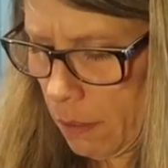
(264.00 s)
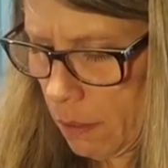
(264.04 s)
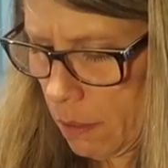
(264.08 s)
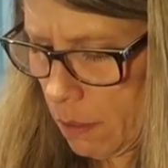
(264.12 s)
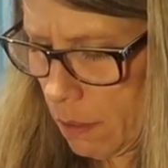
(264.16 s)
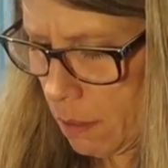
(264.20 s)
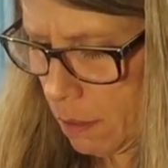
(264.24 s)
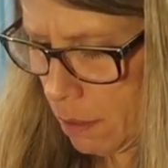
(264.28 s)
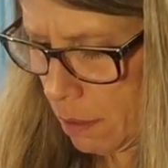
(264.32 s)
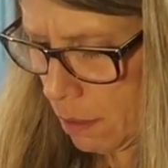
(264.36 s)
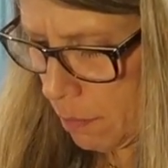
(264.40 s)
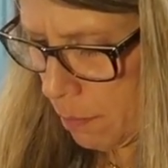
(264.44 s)

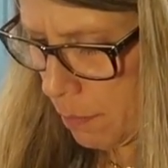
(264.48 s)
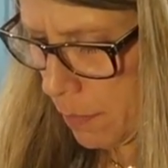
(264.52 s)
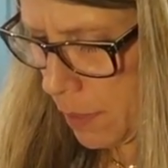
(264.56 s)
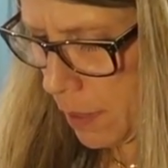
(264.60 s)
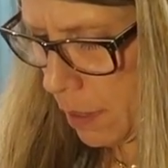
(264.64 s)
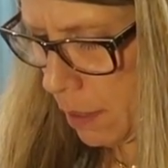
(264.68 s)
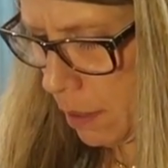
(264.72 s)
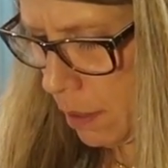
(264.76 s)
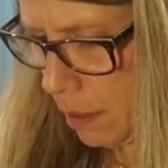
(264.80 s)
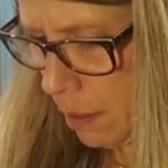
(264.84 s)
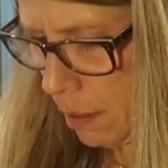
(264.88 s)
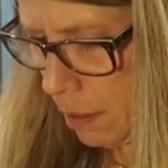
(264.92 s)
Um,
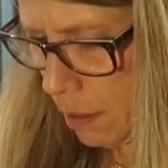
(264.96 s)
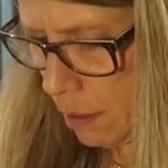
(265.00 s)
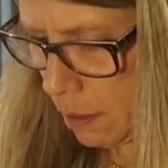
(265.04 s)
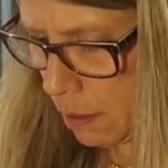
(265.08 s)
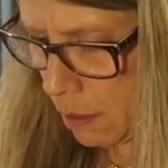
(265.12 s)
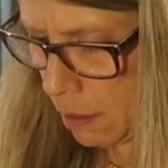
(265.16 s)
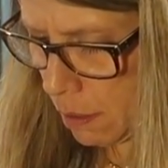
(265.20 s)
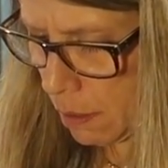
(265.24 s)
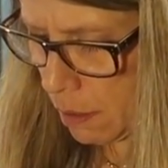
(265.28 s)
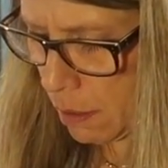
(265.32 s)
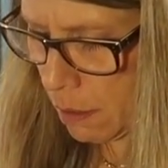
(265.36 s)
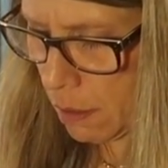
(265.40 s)
does this
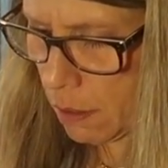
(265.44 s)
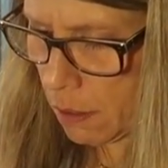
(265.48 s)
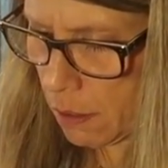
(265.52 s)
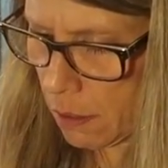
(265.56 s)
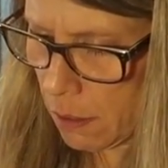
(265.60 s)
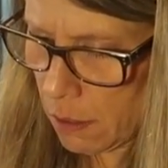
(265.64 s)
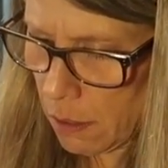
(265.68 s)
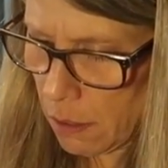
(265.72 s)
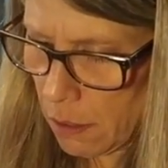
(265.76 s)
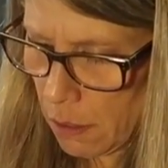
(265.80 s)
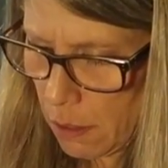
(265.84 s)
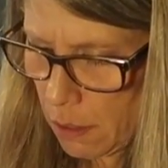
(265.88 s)

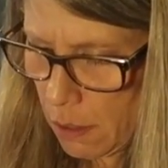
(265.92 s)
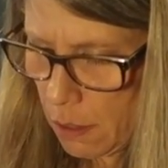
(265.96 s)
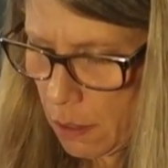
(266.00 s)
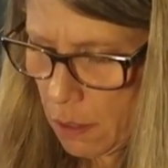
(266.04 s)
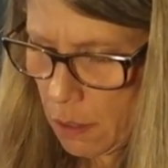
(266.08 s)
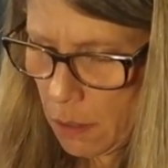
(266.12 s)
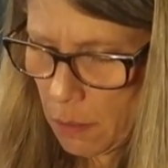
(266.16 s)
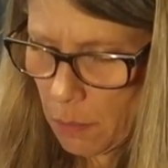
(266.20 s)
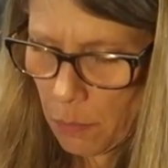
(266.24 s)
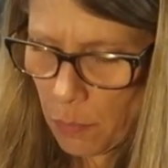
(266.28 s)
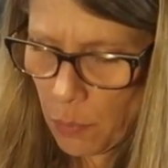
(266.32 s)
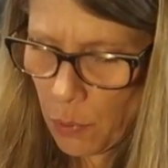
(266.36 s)

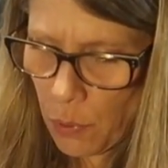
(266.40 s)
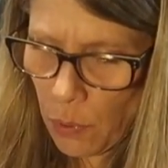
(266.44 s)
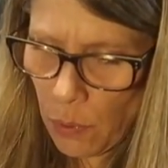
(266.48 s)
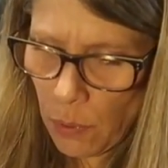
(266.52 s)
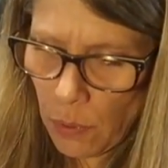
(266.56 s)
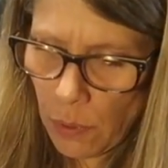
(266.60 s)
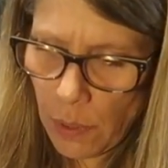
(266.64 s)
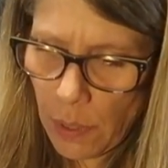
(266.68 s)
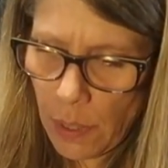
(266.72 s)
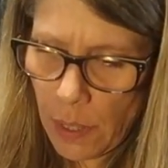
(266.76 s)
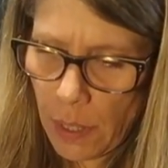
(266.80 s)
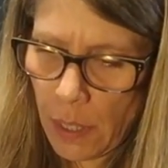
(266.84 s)

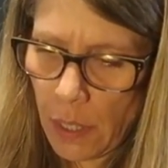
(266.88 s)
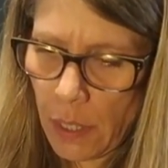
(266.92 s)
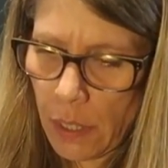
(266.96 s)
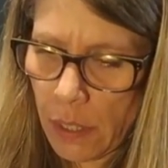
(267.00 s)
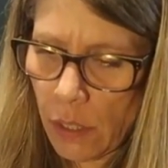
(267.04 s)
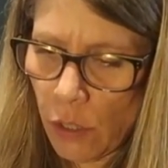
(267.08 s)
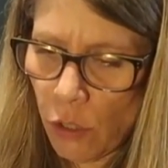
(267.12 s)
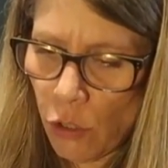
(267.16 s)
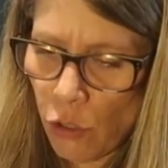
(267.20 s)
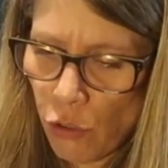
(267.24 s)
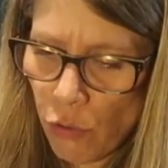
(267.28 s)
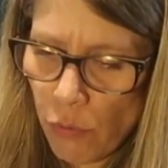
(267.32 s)
pull the
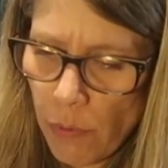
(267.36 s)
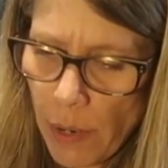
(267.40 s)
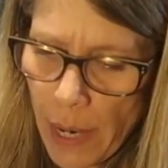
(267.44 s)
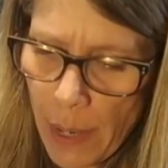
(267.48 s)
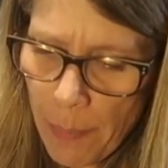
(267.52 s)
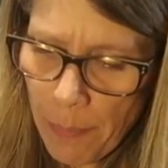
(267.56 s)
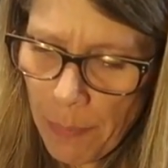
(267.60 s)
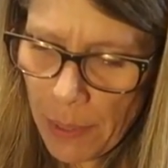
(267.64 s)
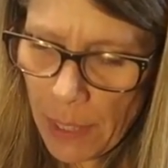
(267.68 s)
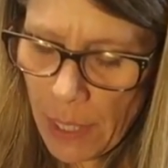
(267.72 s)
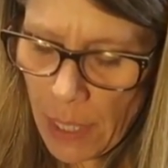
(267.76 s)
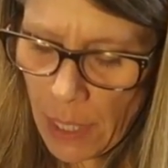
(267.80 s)

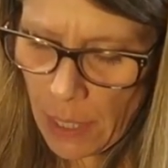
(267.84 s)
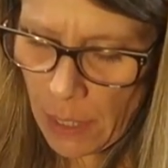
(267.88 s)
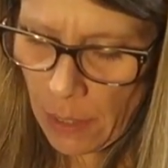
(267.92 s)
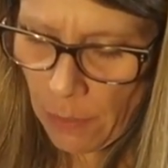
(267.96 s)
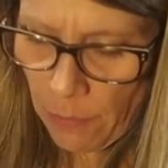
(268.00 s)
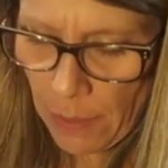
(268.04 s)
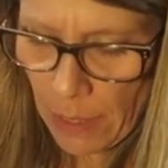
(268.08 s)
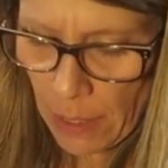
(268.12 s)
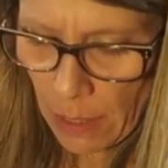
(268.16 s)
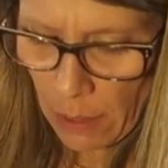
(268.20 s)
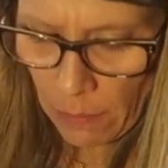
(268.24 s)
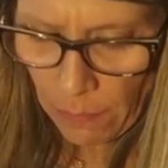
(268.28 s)
strap kind
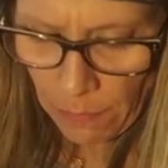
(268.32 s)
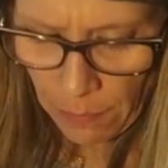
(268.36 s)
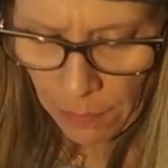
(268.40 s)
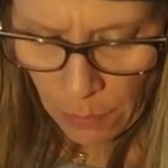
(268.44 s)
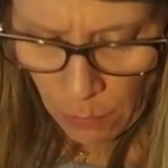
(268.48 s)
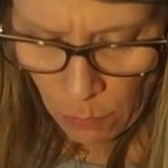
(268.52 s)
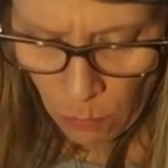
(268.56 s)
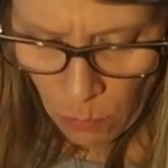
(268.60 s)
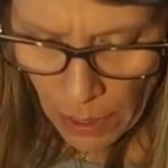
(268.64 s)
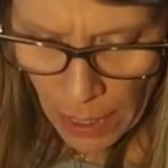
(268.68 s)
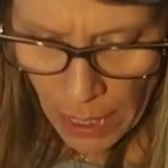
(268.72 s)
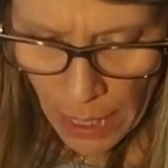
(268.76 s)
of out of
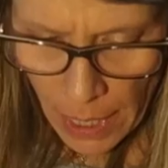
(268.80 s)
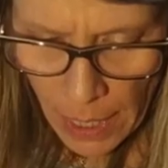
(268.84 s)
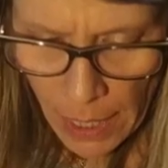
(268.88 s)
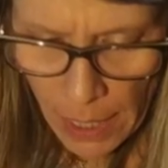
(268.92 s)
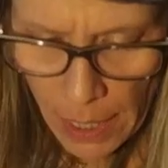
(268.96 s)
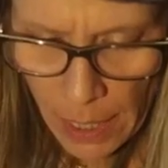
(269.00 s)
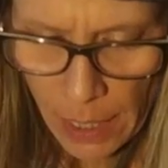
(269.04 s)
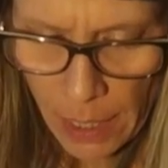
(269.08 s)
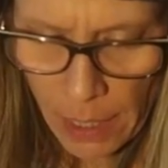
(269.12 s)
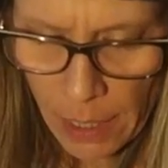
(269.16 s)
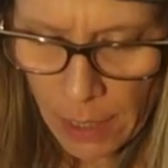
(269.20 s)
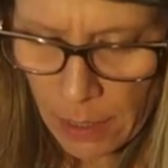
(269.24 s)
the
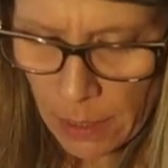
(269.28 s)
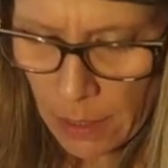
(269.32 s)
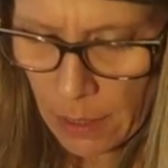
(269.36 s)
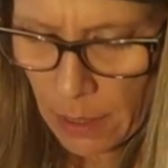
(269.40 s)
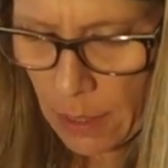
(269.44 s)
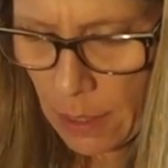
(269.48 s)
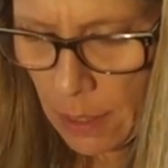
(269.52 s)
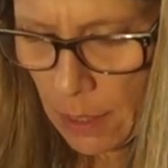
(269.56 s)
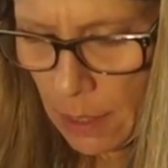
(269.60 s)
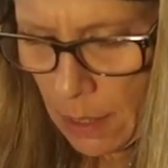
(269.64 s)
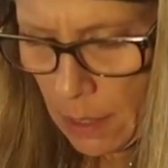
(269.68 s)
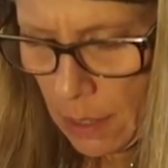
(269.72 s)
way
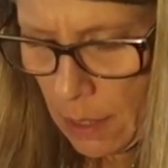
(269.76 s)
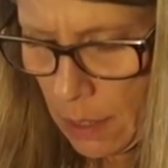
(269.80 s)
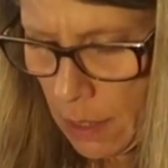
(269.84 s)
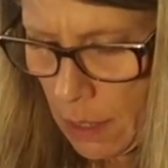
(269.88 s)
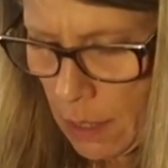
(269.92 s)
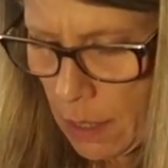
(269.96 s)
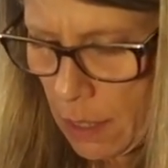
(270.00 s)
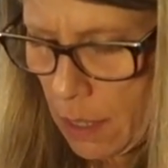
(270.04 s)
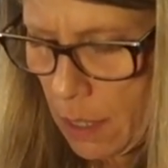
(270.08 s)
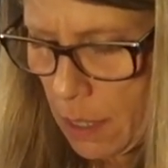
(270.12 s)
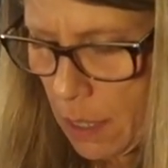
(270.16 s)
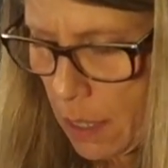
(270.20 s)

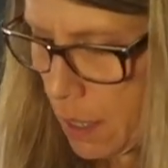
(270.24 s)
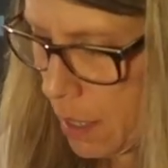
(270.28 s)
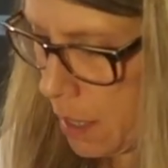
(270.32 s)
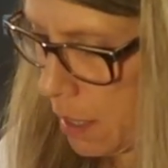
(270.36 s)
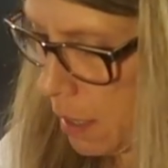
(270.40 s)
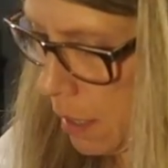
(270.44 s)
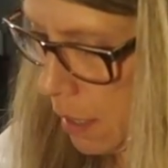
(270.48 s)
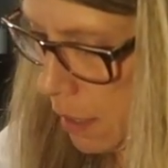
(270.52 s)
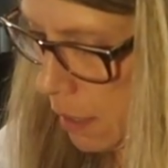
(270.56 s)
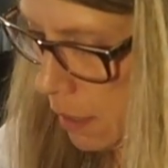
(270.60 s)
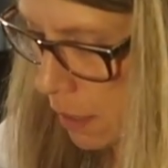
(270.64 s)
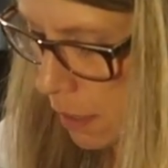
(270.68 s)

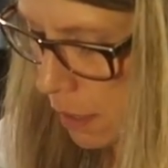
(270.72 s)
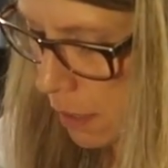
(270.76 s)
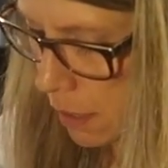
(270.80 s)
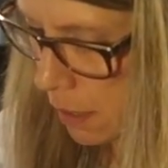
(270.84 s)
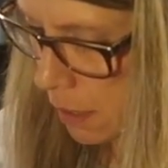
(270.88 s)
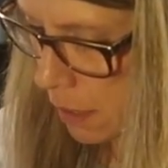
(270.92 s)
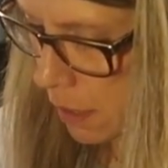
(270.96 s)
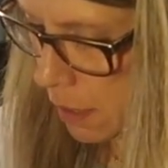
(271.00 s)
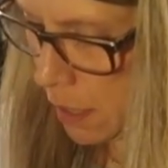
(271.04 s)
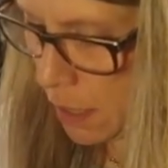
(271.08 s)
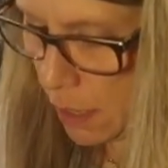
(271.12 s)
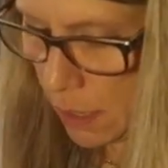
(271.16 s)
and then
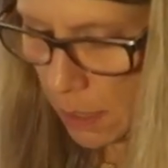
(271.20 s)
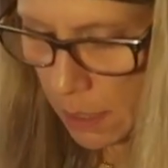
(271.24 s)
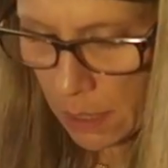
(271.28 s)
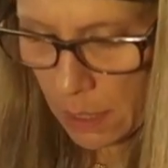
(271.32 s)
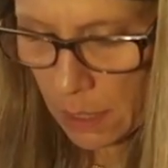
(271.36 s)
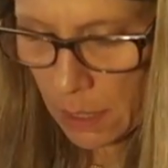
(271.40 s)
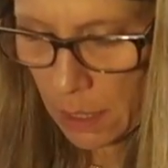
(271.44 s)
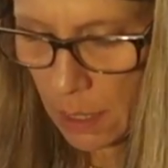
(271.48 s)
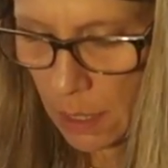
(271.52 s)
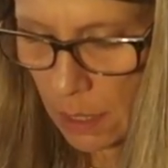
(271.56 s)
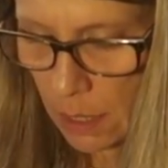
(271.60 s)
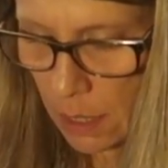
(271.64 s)

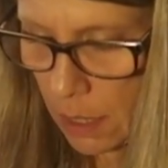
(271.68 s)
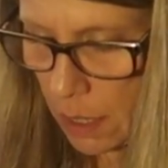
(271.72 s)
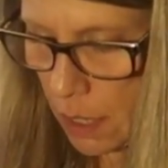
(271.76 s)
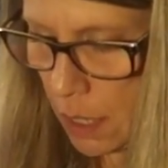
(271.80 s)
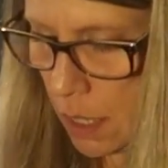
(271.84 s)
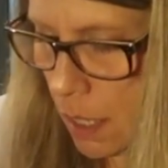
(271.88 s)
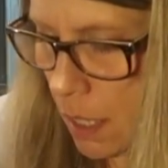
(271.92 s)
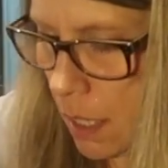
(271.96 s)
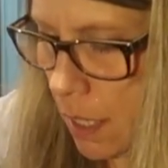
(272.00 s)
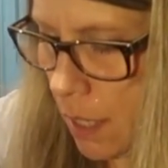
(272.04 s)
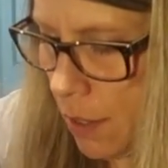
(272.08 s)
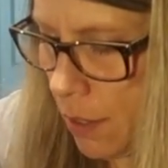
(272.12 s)
sit this
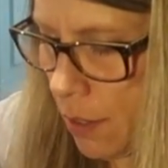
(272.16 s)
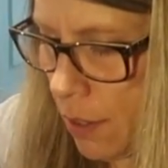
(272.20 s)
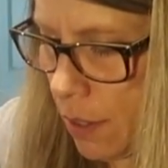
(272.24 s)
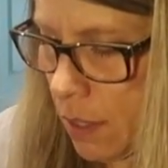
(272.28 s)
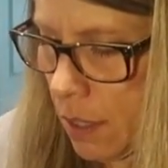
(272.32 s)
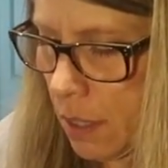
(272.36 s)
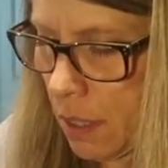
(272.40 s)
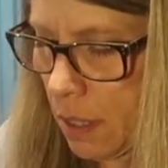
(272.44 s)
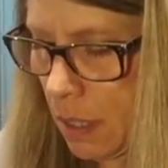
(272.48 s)
in here.